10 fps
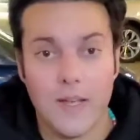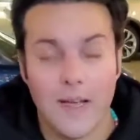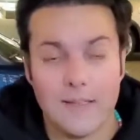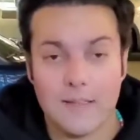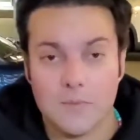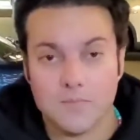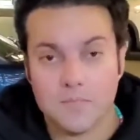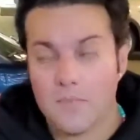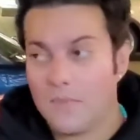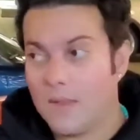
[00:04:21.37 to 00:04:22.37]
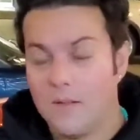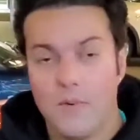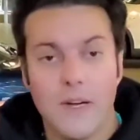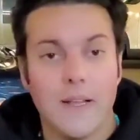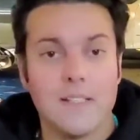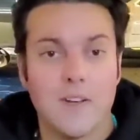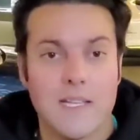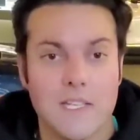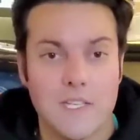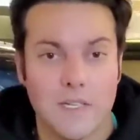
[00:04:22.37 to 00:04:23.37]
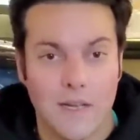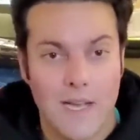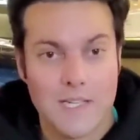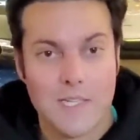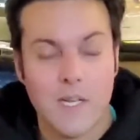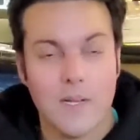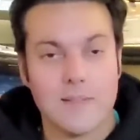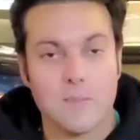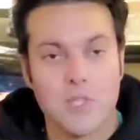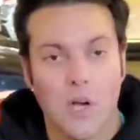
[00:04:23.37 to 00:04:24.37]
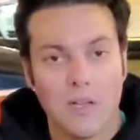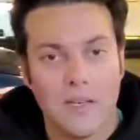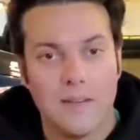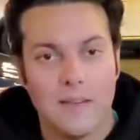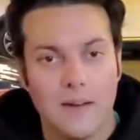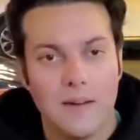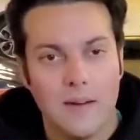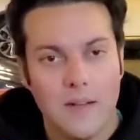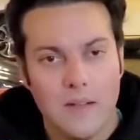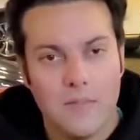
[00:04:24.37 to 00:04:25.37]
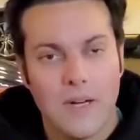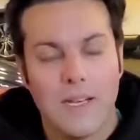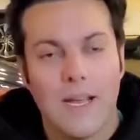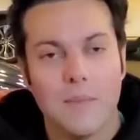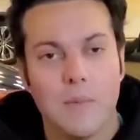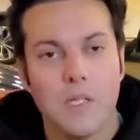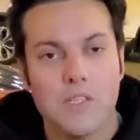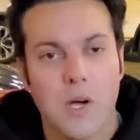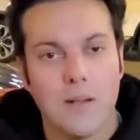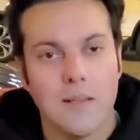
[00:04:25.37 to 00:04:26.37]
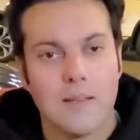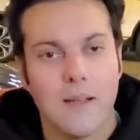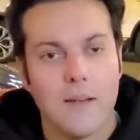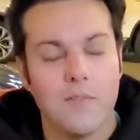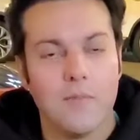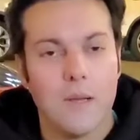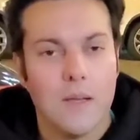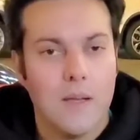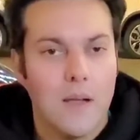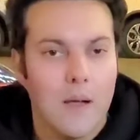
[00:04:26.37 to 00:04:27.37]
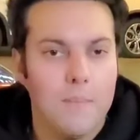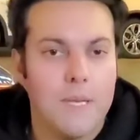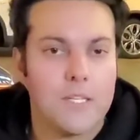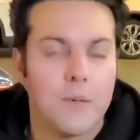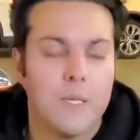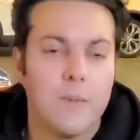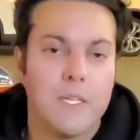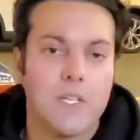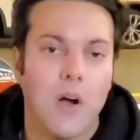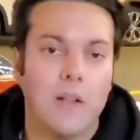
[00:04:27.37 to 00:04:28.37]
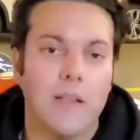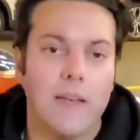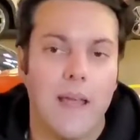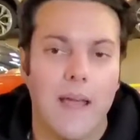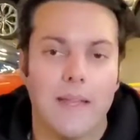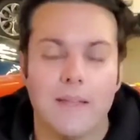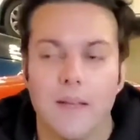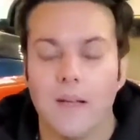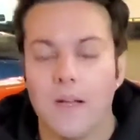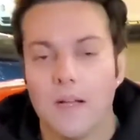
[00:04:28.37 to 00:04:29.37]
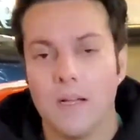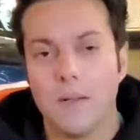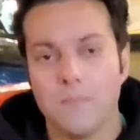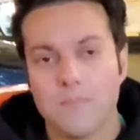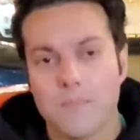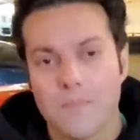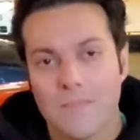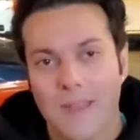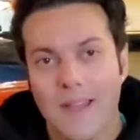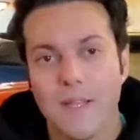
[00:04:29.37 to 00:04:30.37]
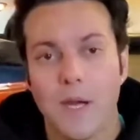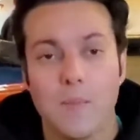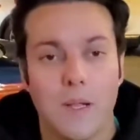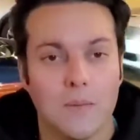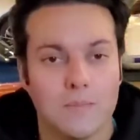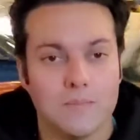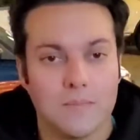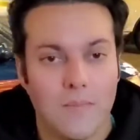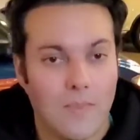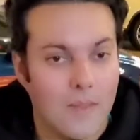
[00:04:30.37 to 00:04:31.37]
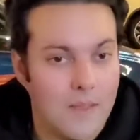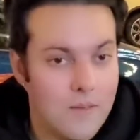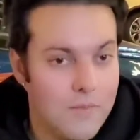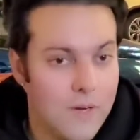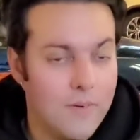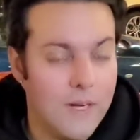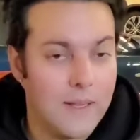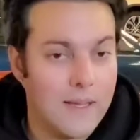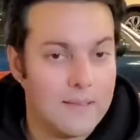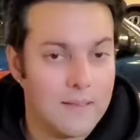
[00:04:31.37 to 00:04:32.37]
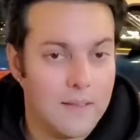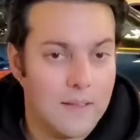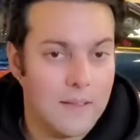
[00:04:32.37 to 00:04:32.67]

third, guys. Very nice transition. Actually got some chocolate in there. Very light milk chocolate, kind of a mixture between chocolate and uh, and caramel. Very, very nice.